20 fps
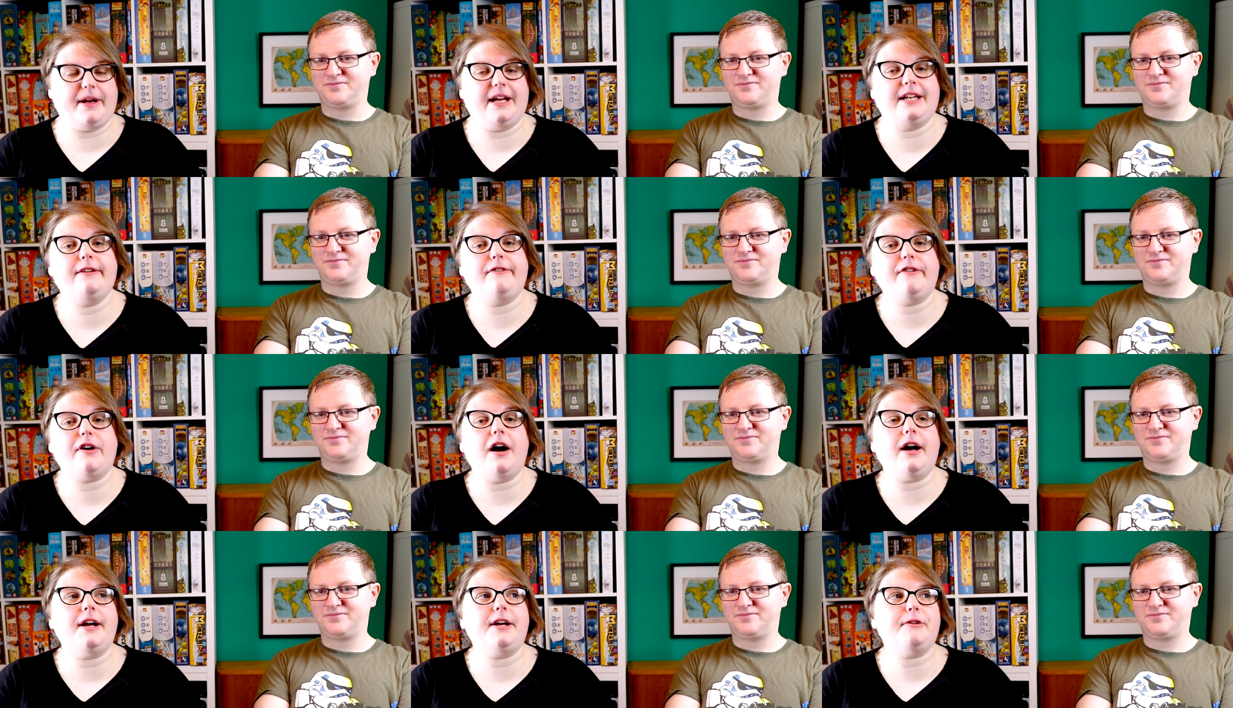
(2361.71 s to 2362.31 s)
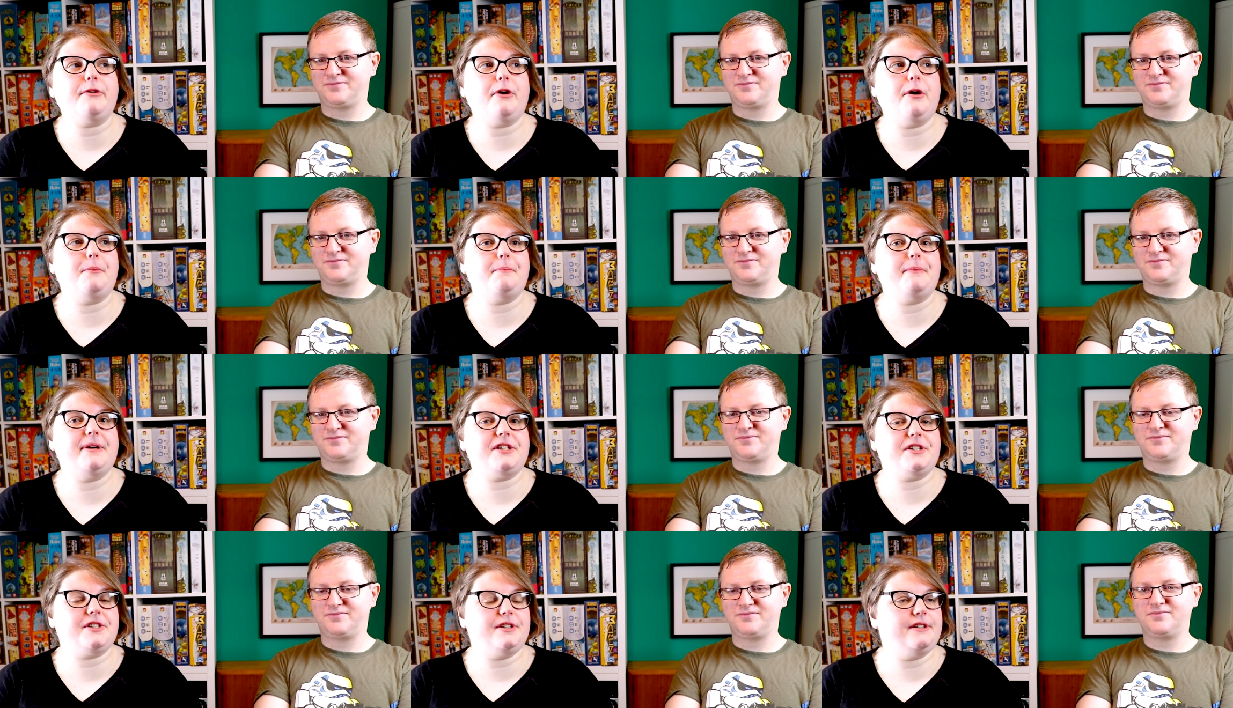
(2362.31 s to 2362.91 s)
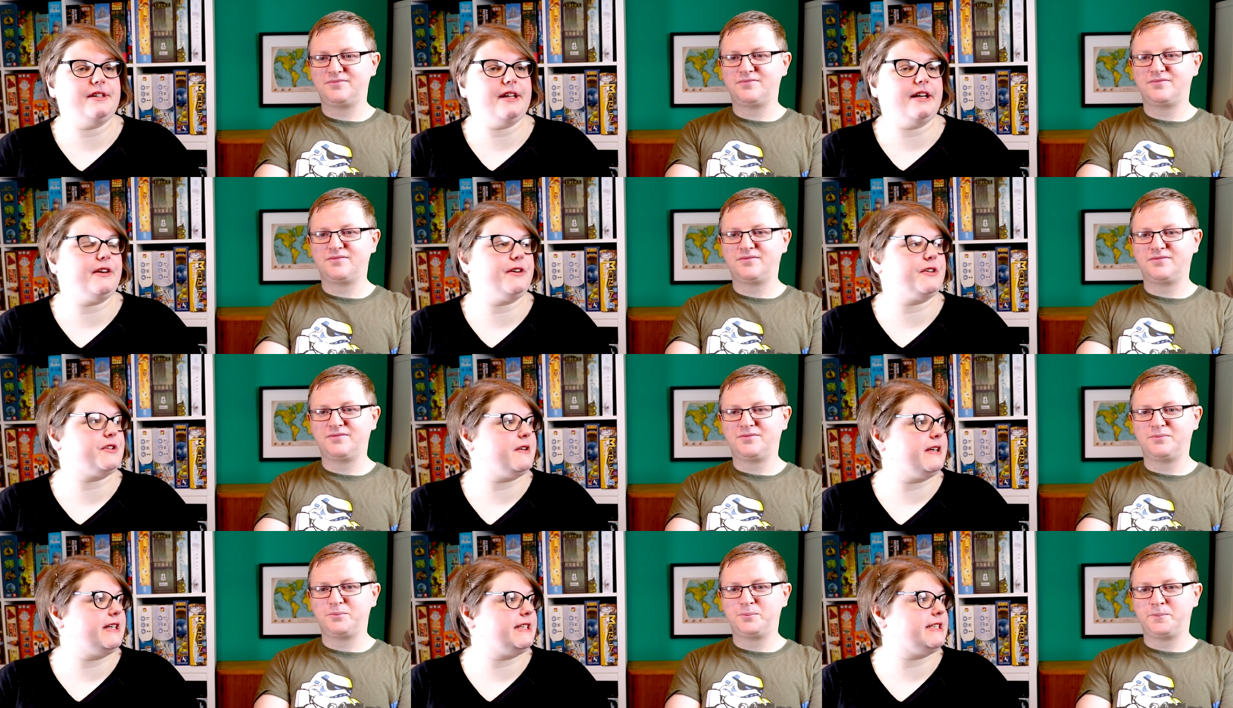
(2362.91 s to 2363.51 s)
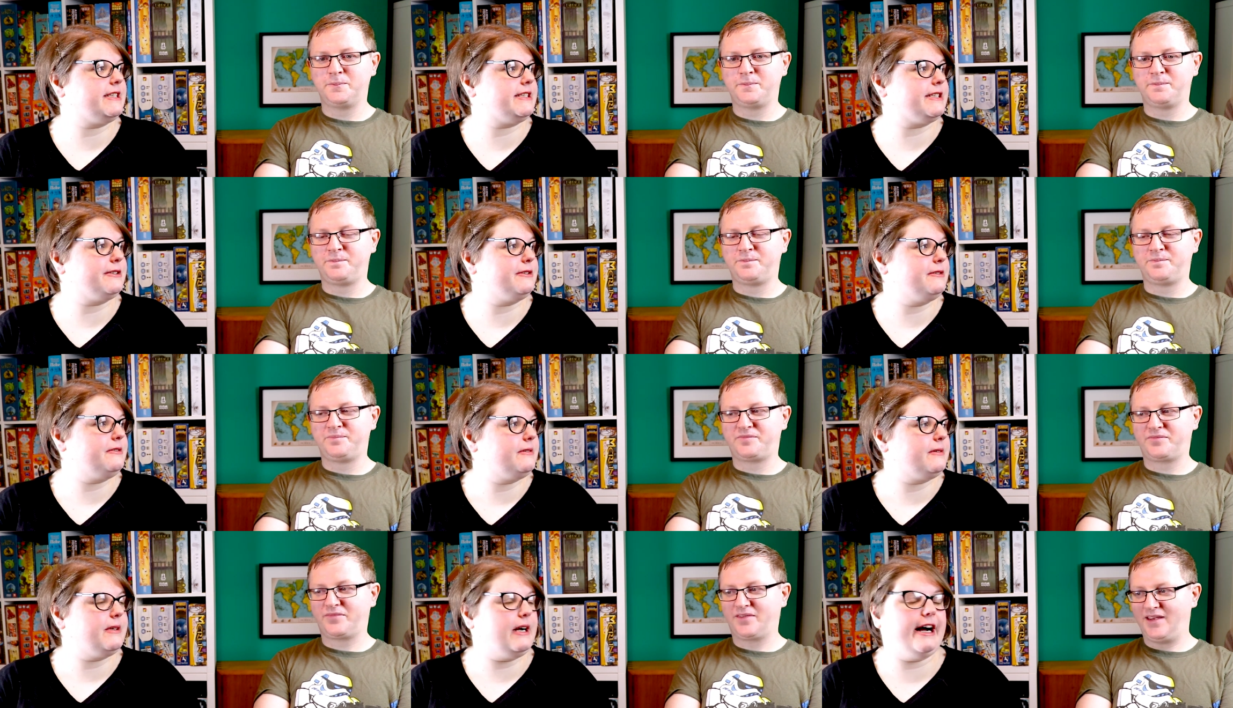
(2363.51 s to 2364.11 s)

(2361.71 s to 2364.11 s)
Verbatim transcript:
Speaker 1: and you've got your own mission that you're trying to do.